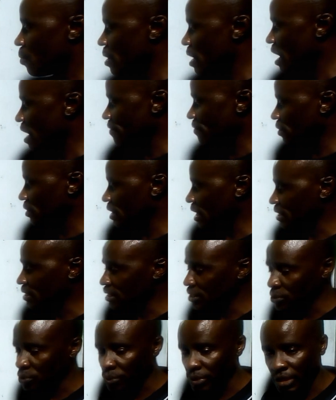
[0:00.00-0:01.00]
We have other
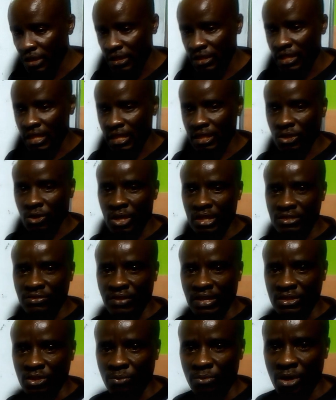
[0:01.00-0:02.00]
things we need there, relative
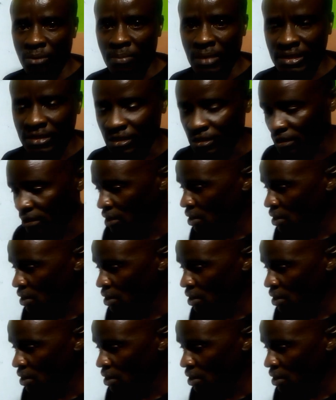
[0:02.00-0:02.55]
atomic masses